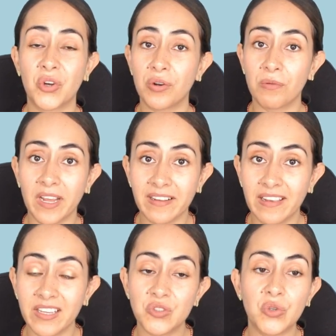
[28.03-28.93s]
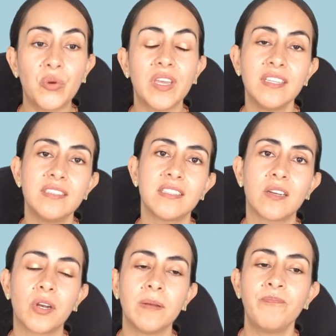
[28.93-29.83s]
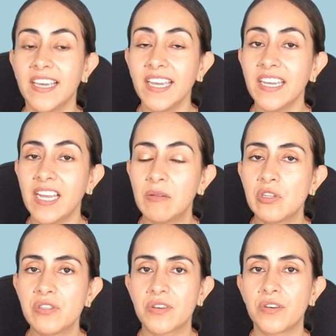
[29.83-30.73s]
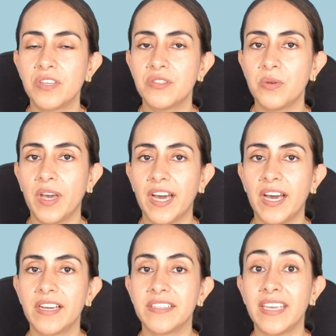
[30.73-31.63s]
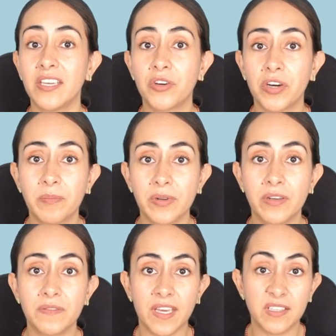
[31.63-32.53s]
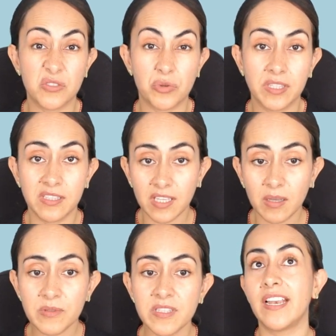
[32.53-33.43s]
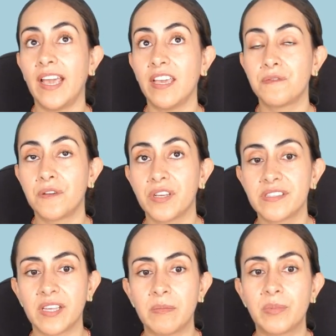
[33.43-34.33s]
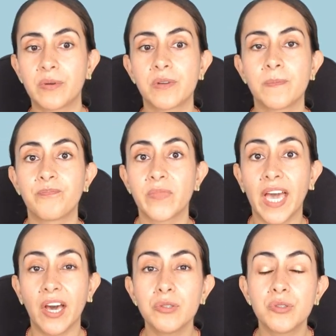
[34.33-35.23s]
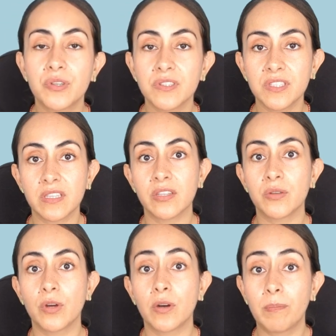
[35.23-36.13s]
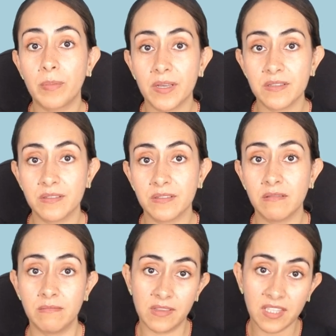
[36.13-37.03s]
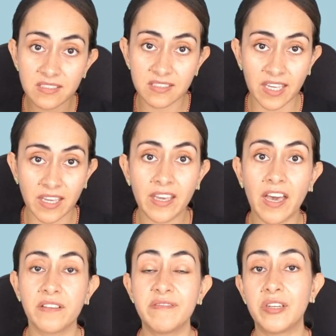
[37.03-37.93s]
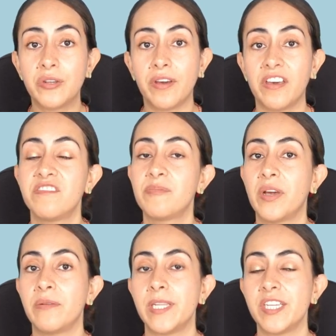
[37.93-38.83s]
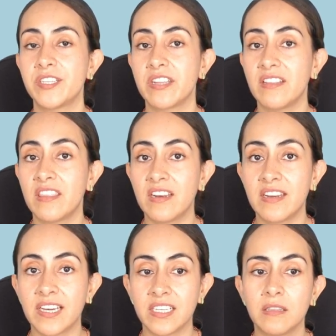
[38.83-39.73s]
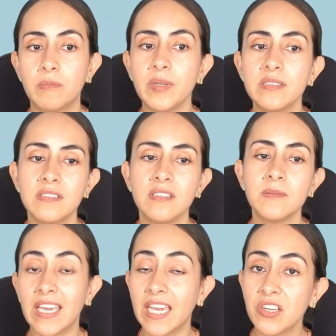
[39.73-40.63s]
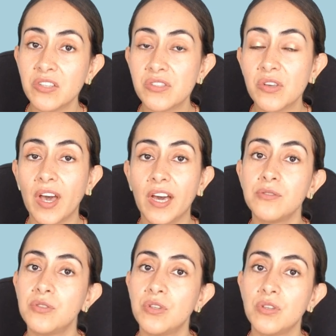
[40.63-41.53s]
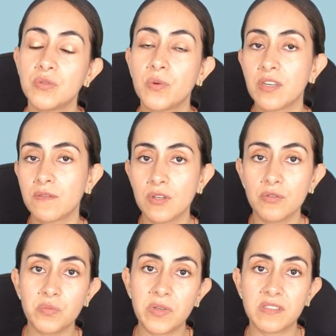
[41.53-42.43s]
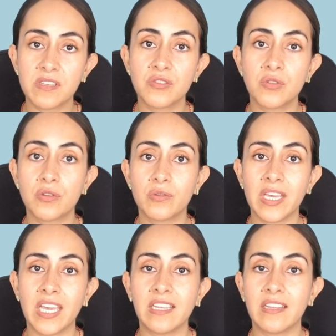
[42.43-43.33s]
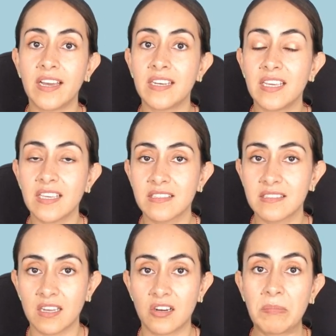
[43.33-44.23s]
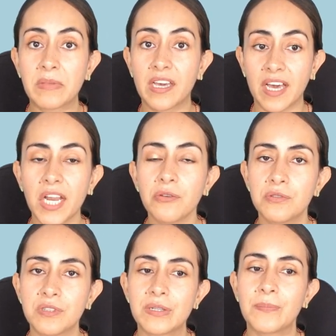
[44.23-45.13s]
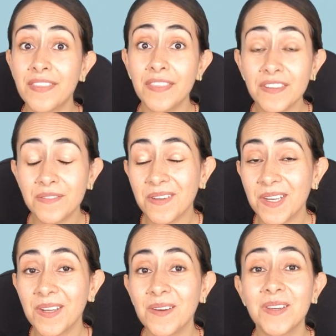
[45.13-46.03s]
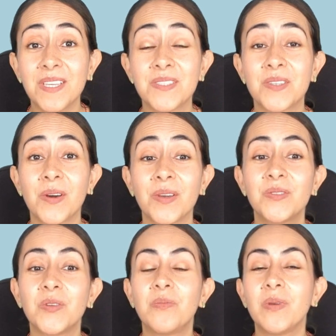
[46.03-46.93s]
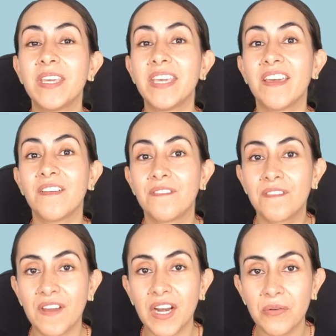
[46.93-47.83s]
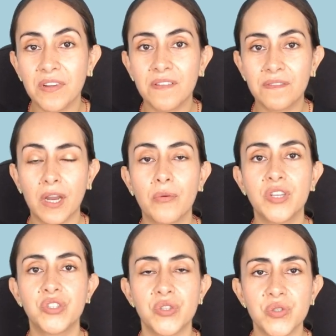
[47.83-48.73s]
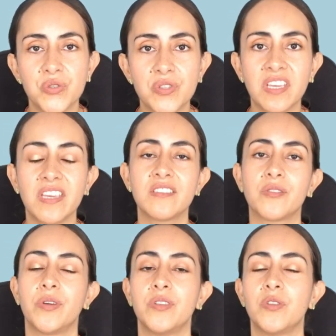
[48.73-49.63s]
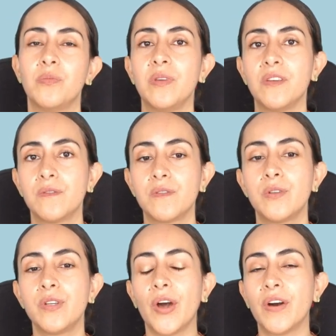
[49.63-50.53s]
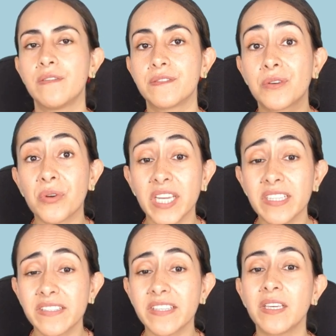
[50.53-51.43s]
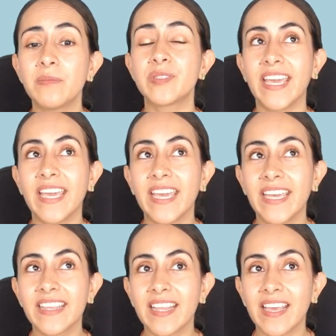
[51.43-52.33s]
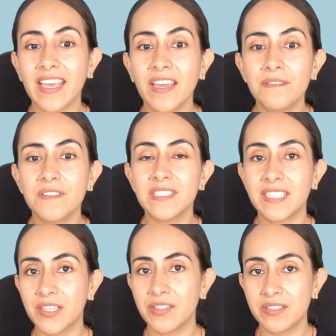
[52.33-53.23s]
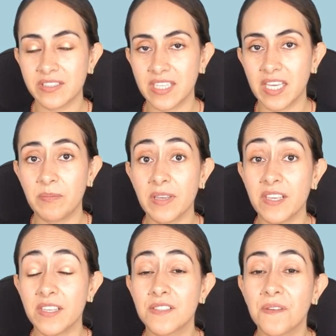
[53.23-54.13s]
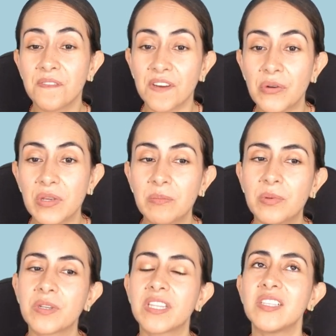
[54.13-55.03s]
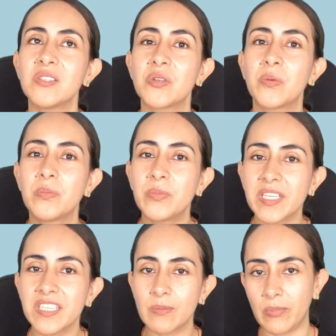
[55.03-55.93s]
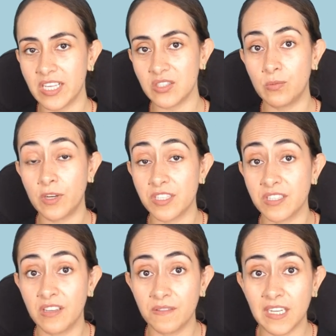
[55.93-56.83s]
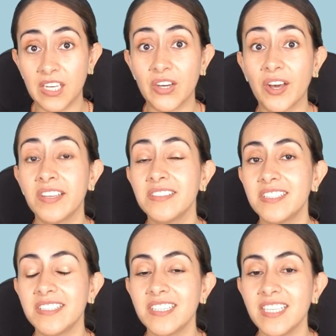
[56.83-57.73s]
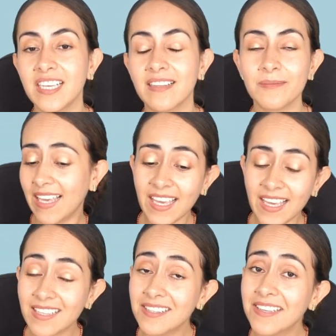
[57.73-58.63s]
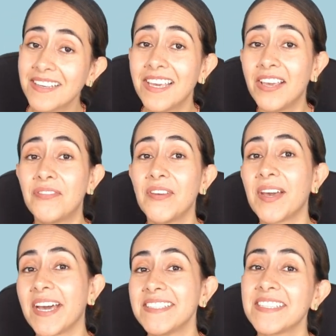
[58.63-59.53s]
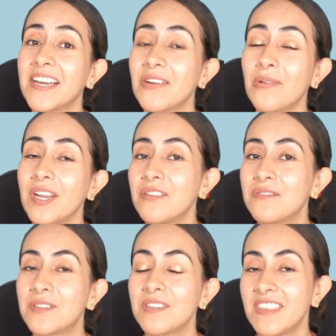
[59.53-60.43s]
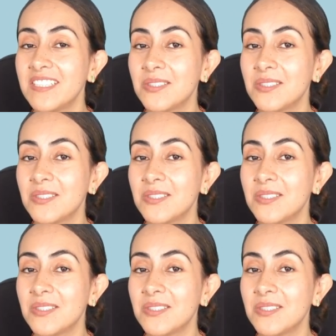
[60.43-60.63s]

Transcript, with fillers: correctly to Instagram, and I'm also going to add a couple of extra tips, like for example how to continue your puzzle design after you have published the 9 pieces, and also how to use one of those pieces to create an Instagram carousel. This video is going to be very juicy. It's going to be full of great tips and every single step is very important, so please watch the video until the end. And if you guys are ready for this